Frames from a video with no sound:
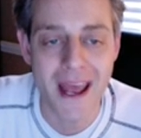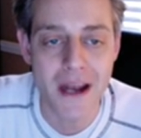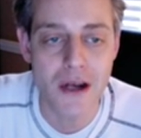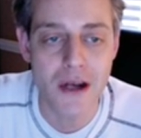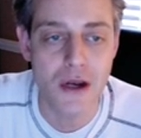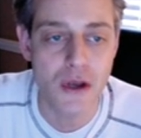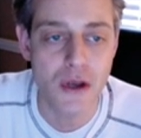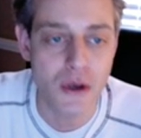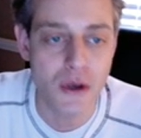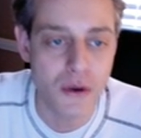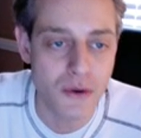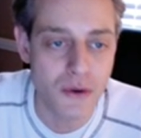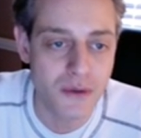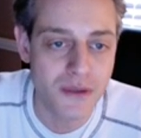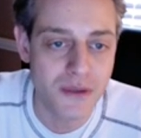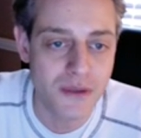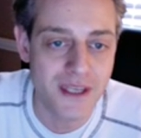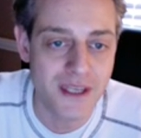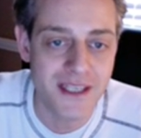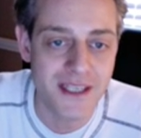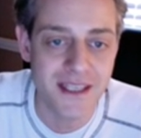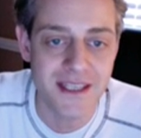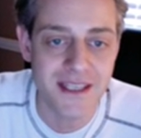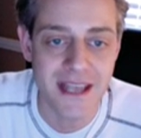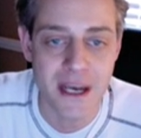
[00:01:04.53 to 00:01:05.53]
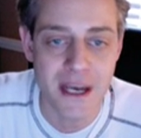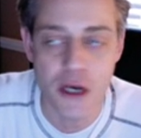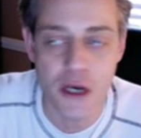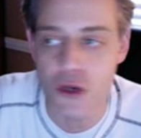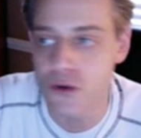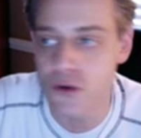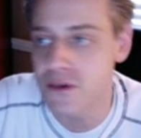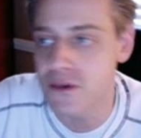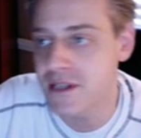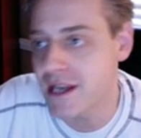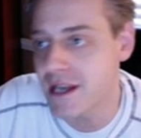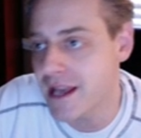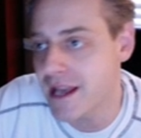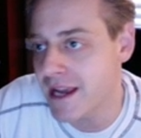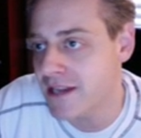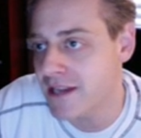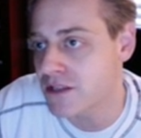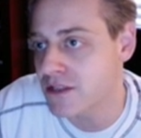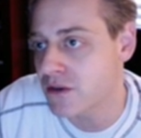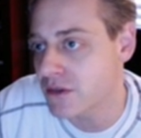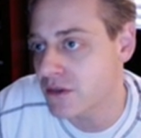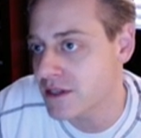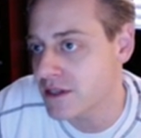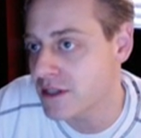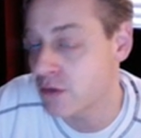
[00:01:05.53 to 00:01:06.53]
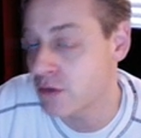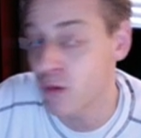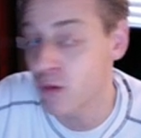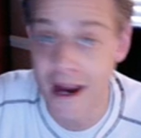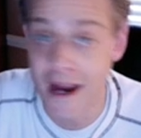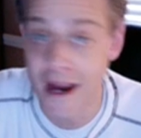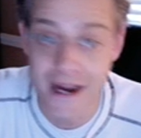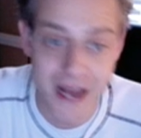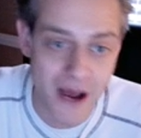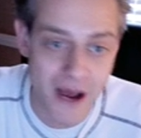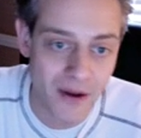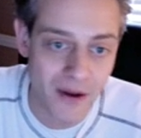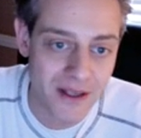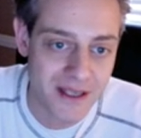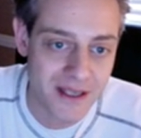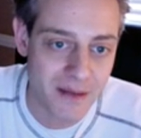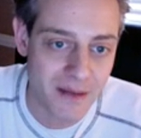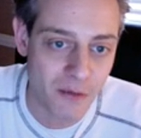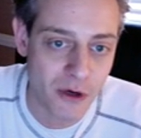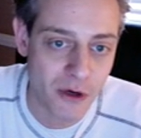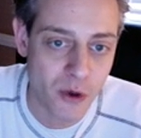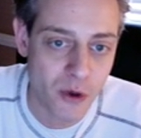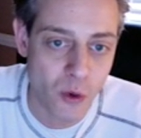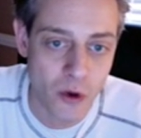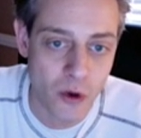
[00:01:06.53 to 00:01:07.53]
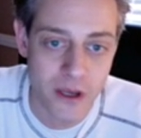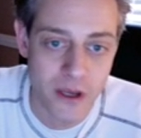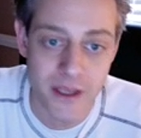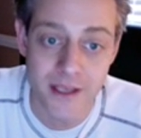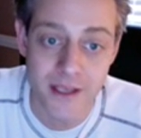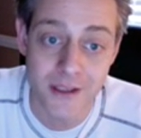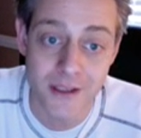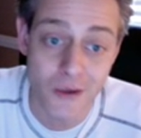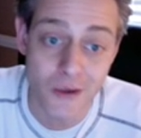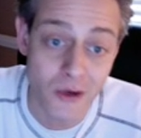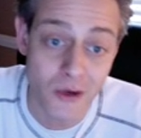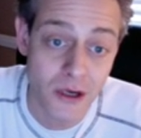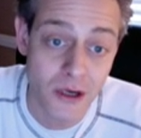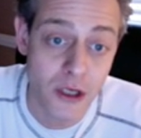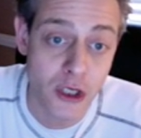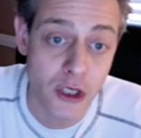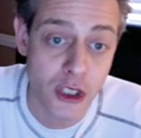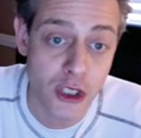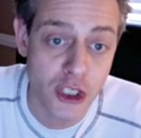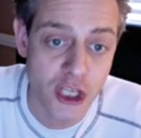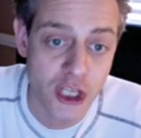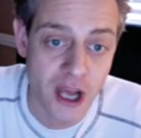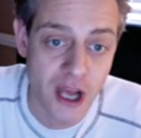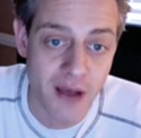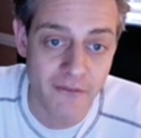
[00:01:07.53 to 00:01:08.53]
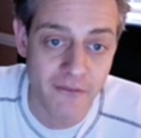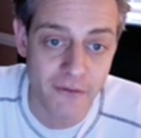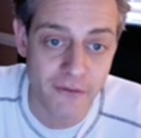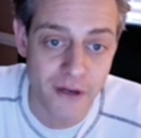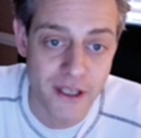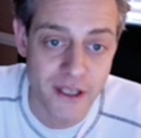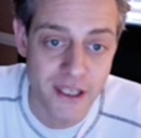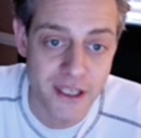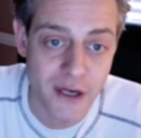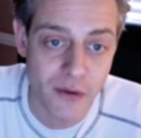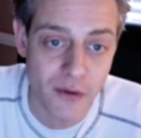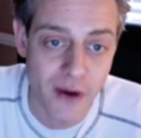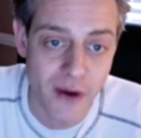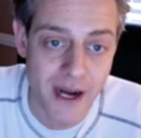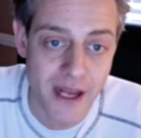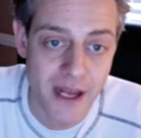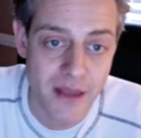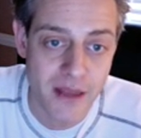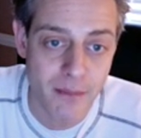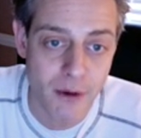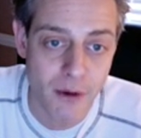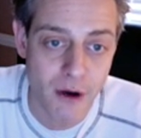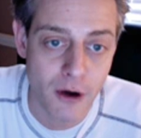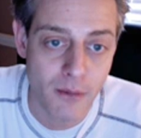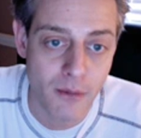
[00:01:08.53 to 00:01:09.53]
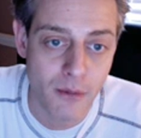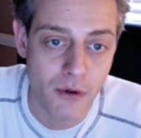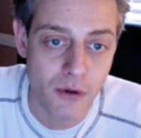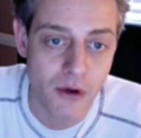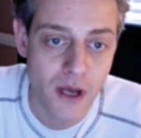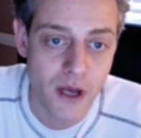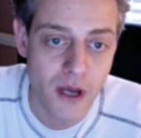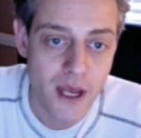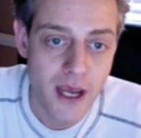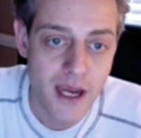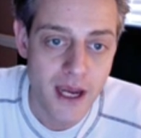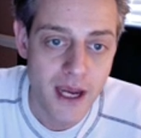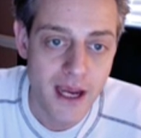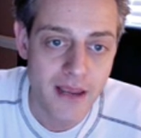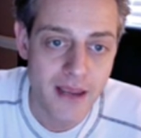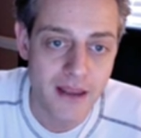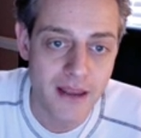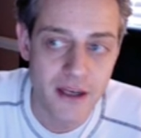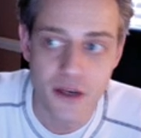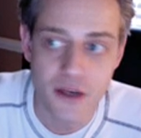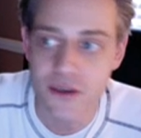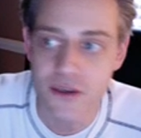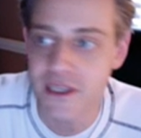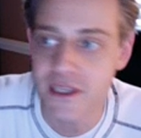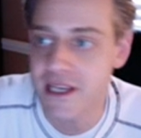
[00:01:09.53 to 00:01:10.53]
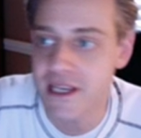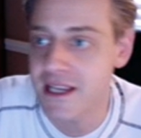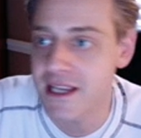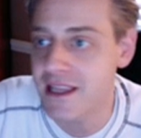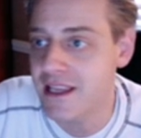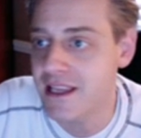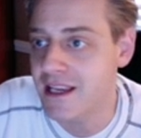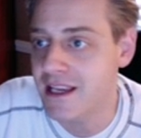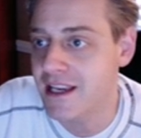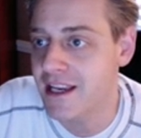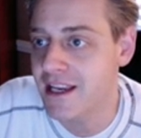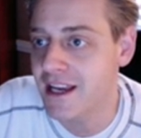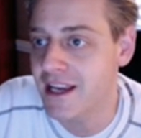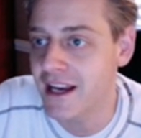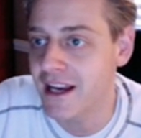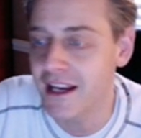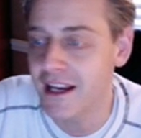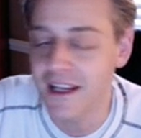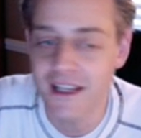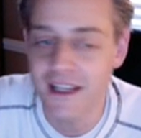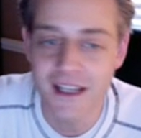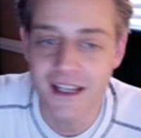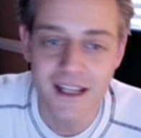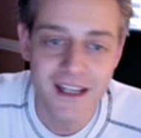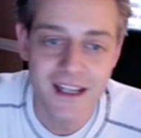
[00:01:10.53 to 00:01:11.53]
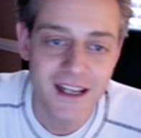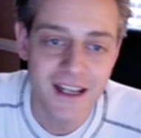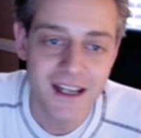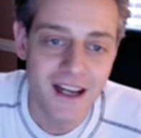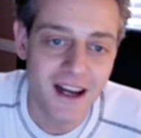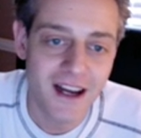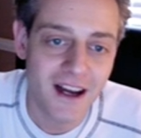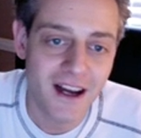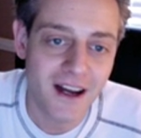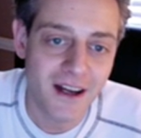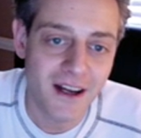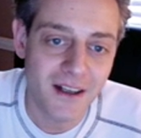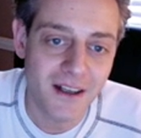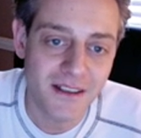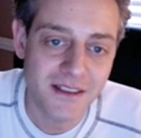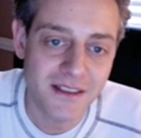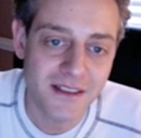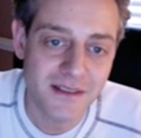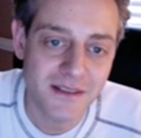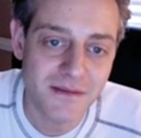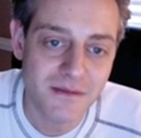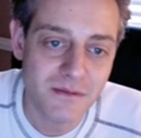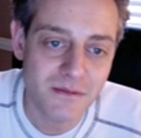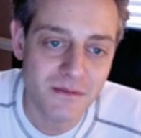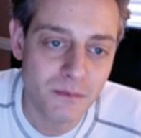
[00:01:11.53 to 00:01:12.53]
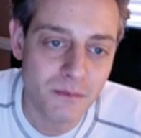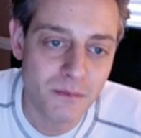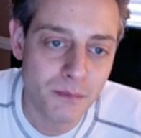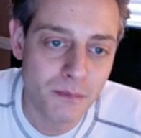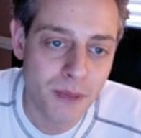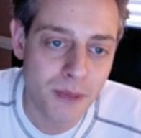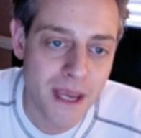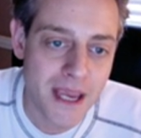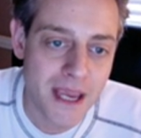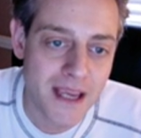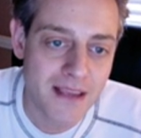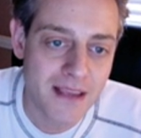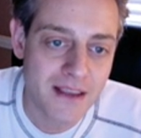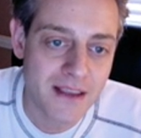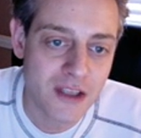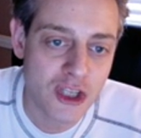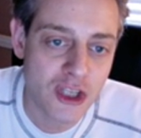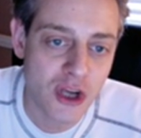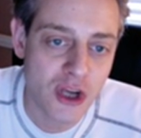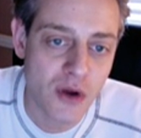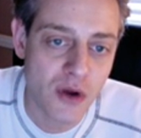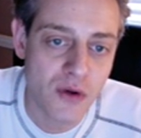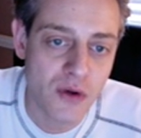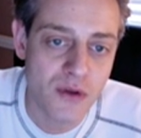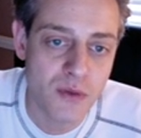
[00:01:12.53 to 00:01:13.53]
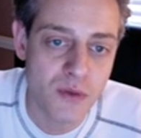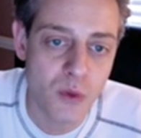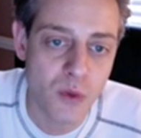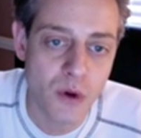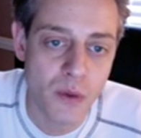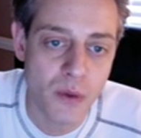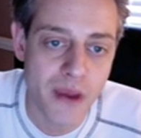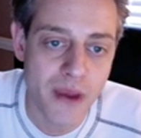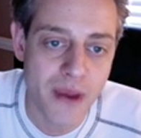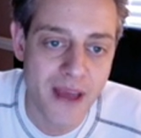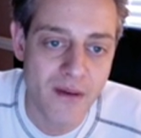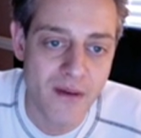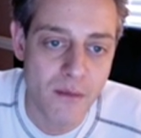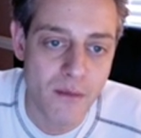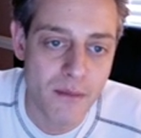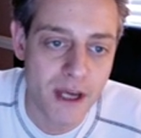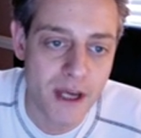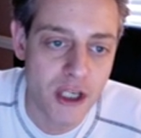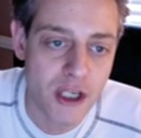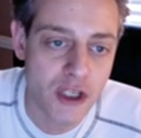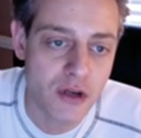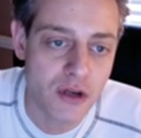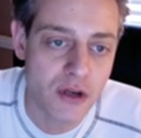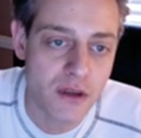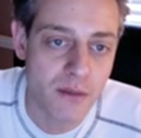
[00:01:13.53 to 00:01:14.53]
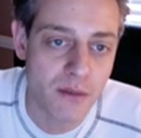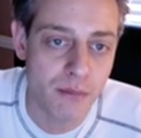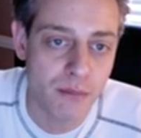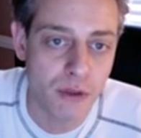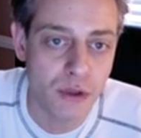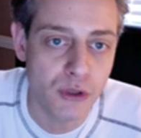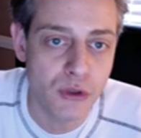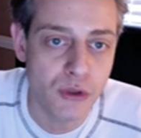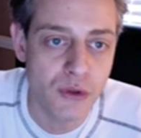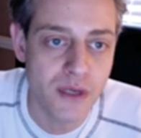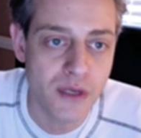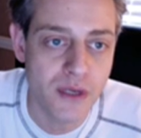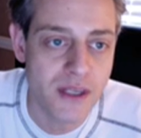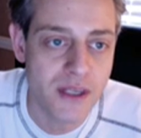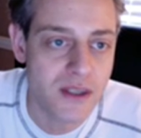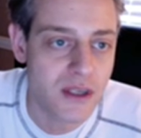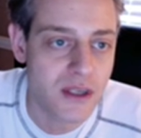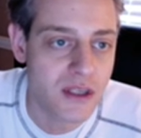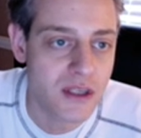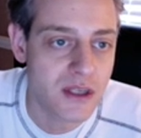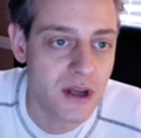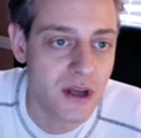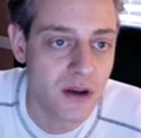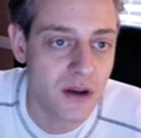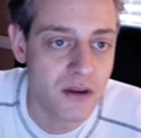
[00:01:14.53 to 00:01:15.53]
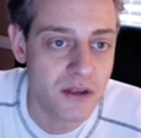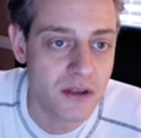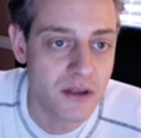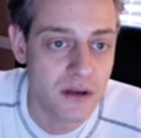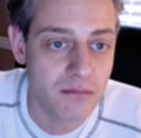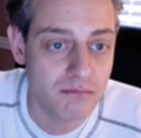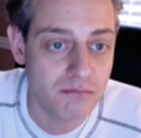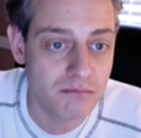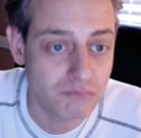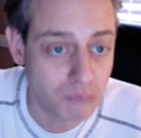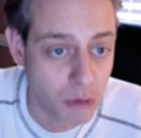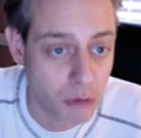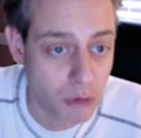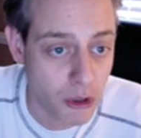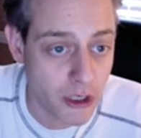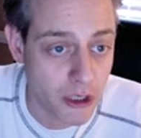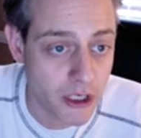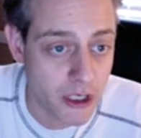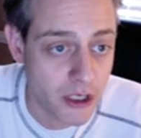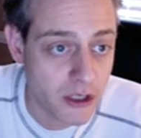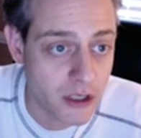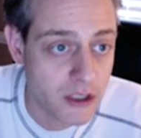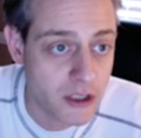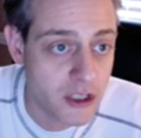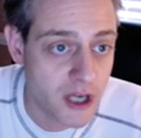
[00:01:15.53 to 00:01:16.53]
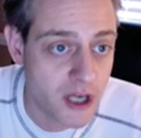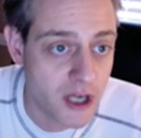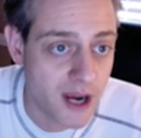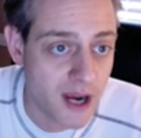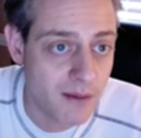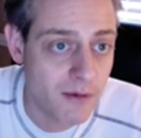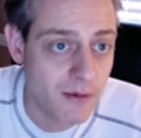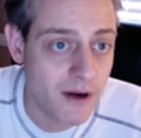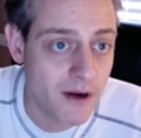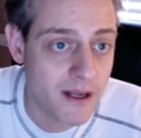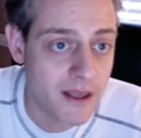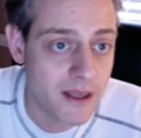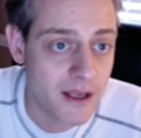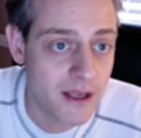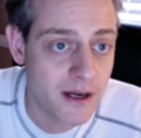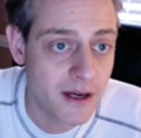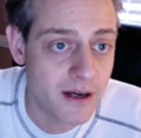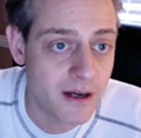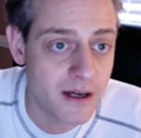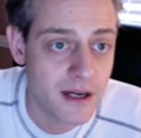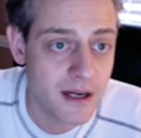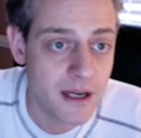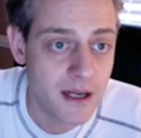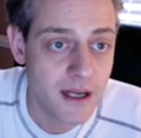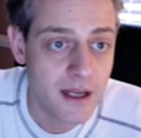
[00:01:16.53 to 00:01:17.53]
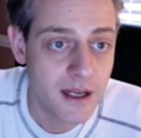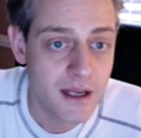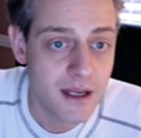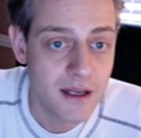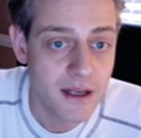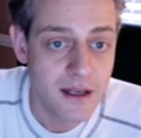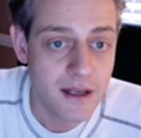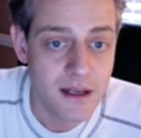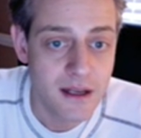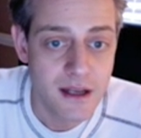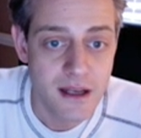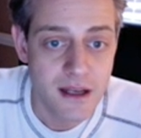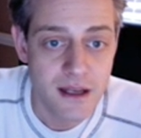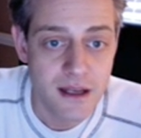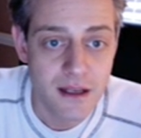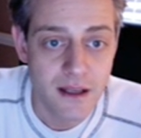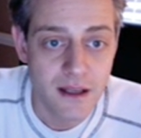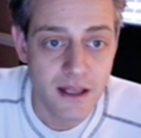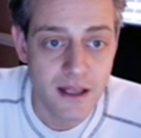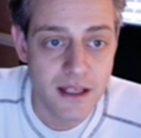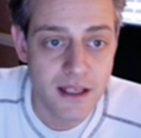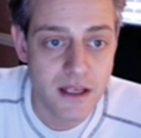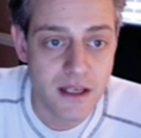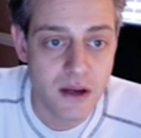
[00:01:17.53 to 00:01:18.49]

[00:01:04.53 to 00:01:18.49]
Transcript: new, this is at noon today, so this is right now as I'm recording this, doing a good job. Freezing rain in the purple, and then you see the pink shows where we have a mixture, and the blue is the snow. So pretty good job right there. Let's go